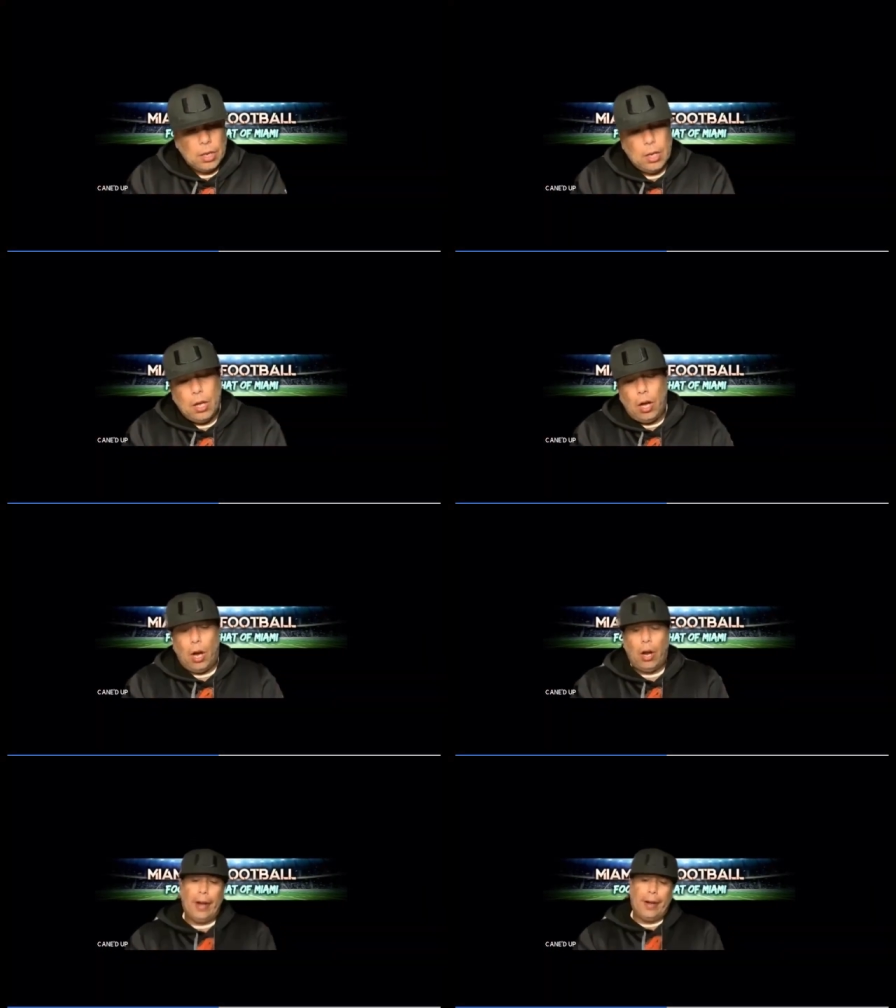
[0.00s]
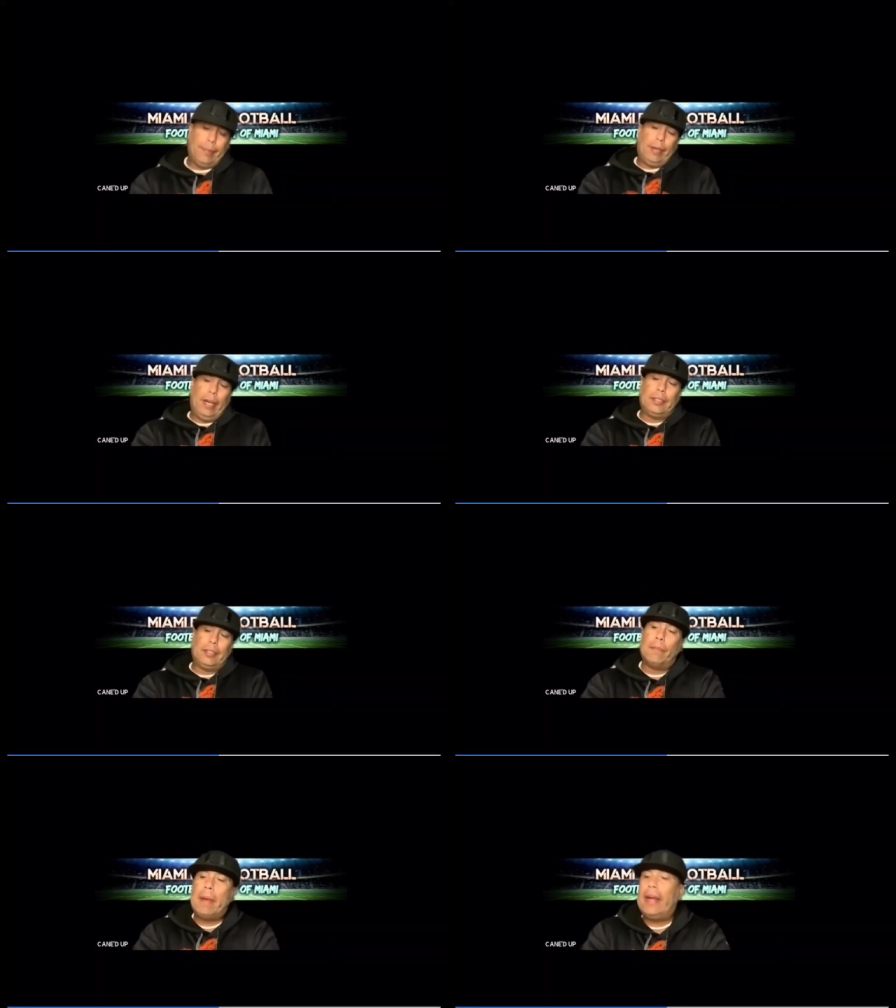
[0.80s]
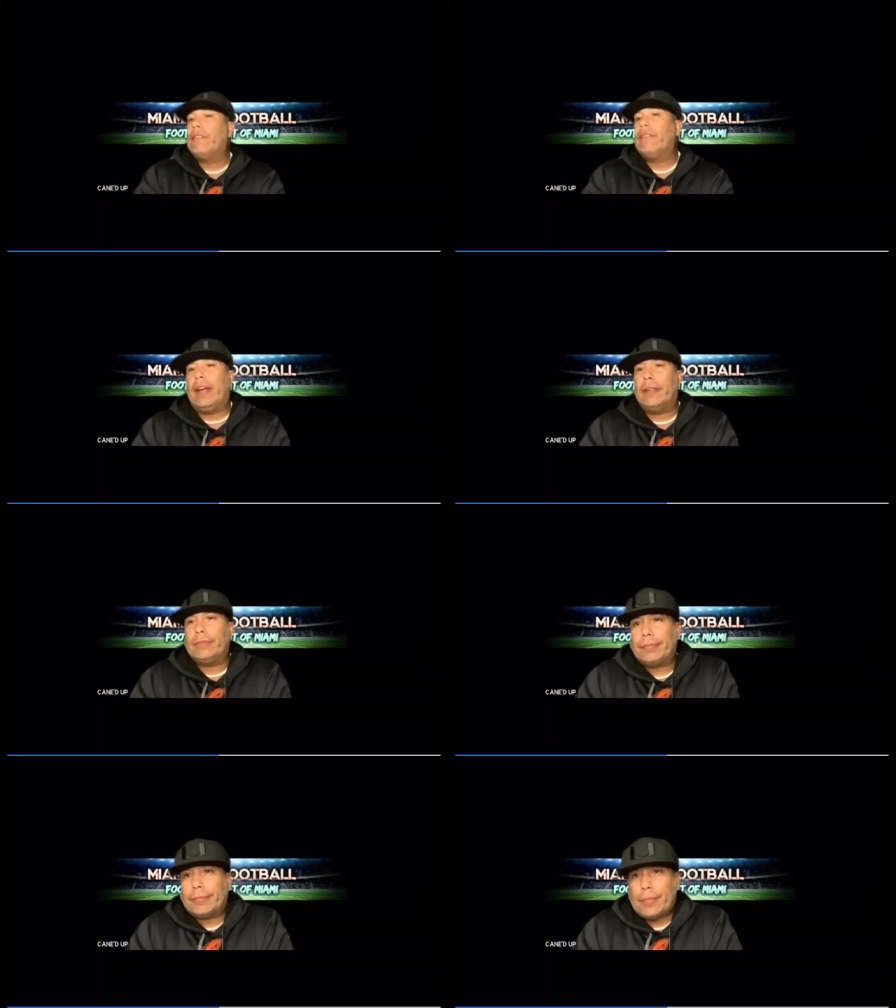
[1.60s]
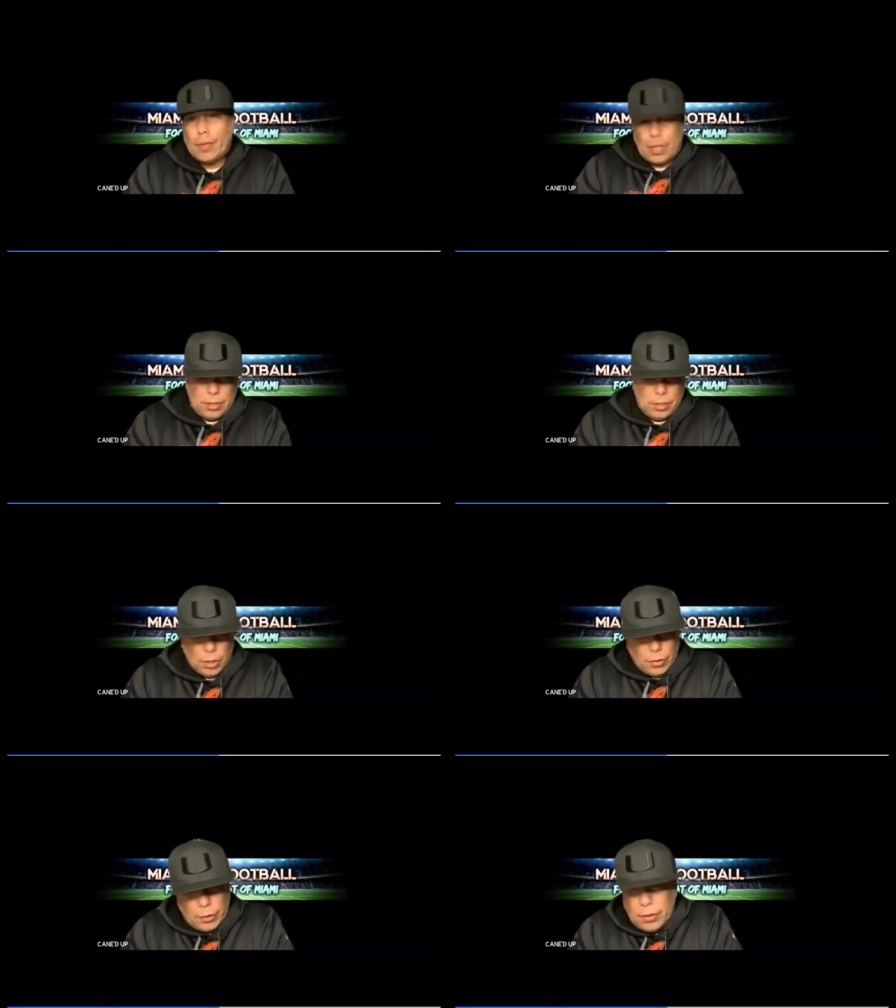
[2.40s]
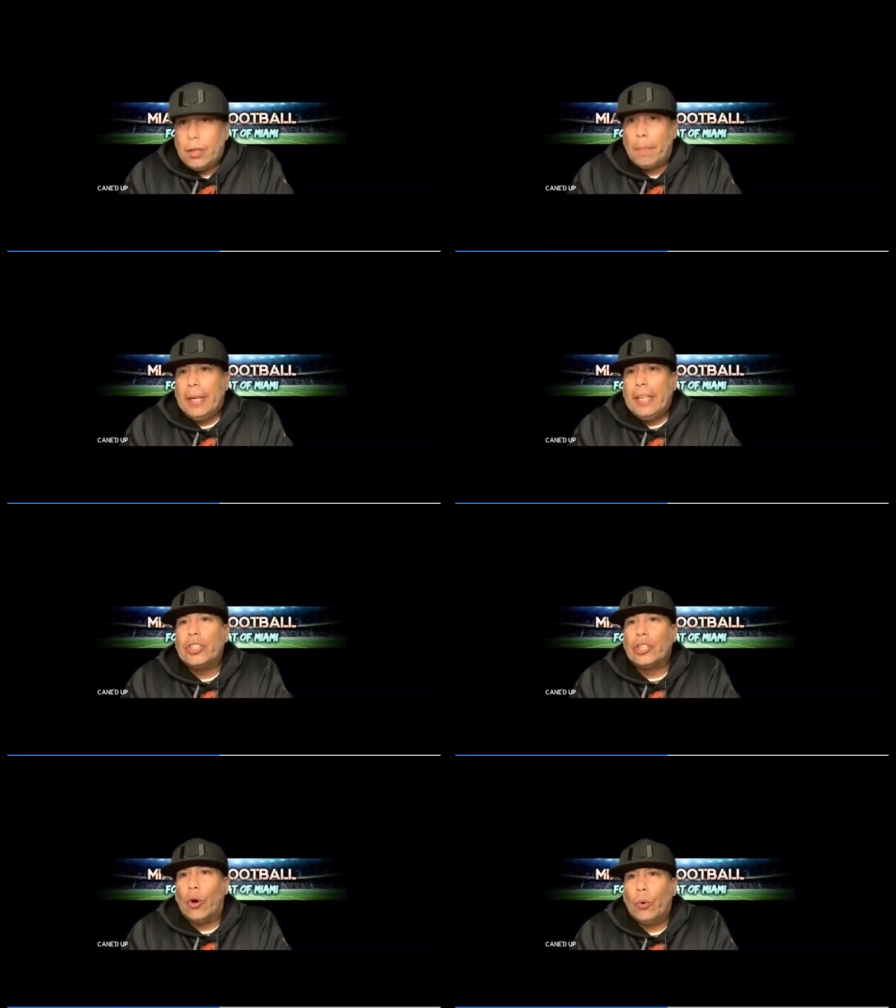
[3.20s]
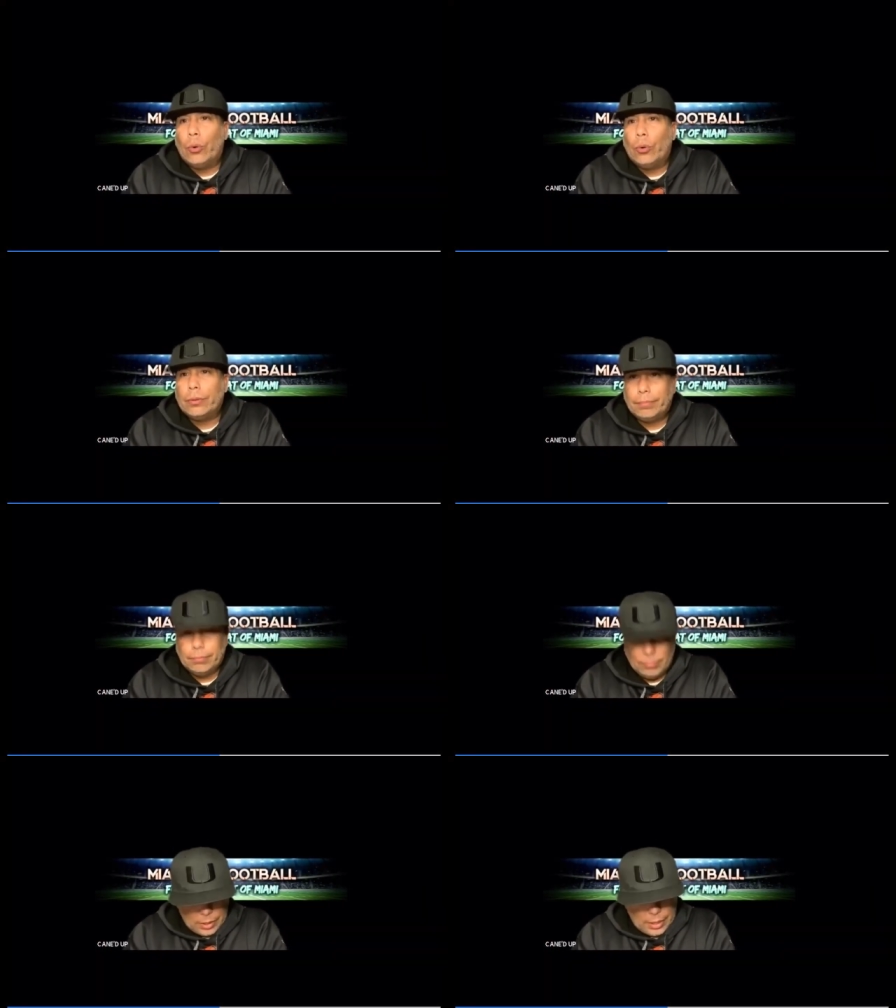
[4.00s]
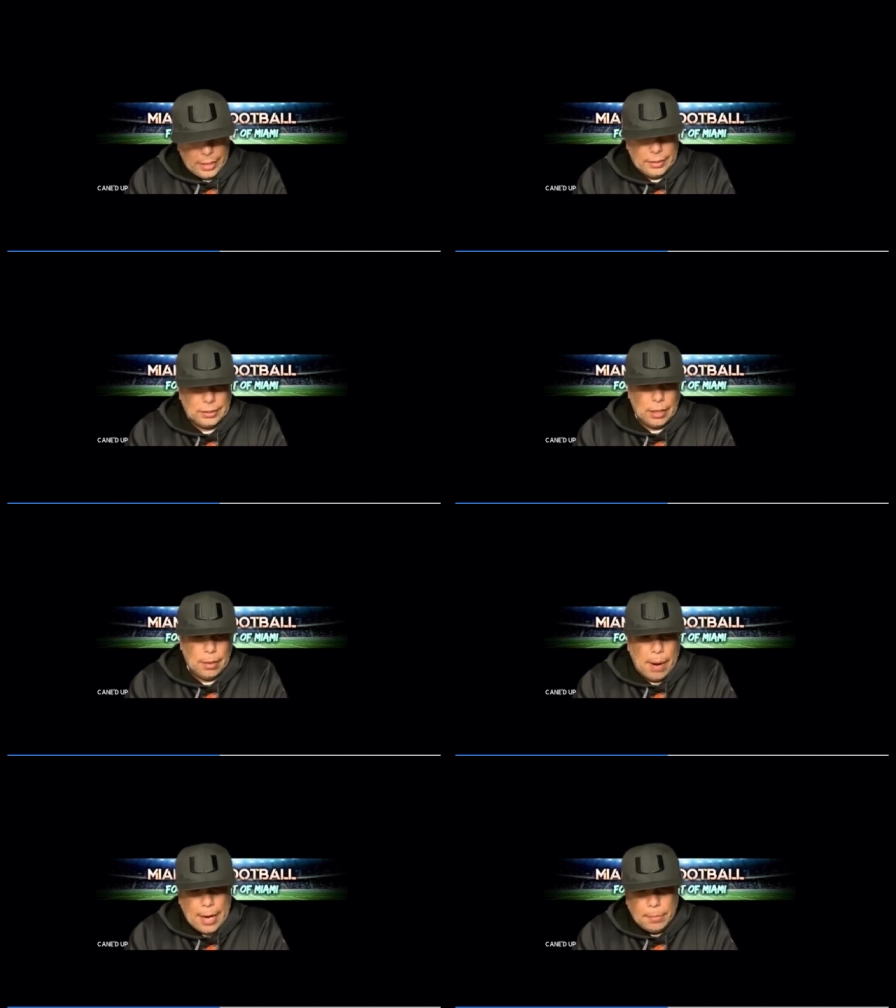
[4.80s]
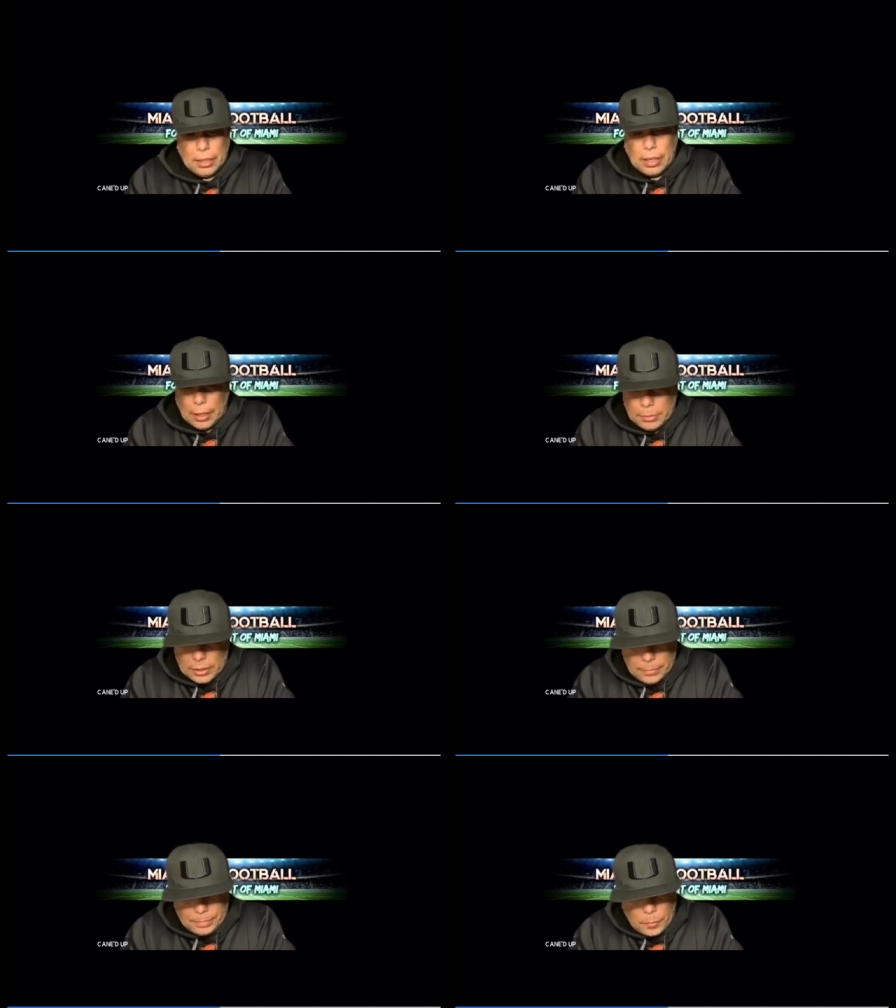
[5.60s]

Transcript: All right, now to the main event. You know, the, the big show. It's uh, Miami and Clemson.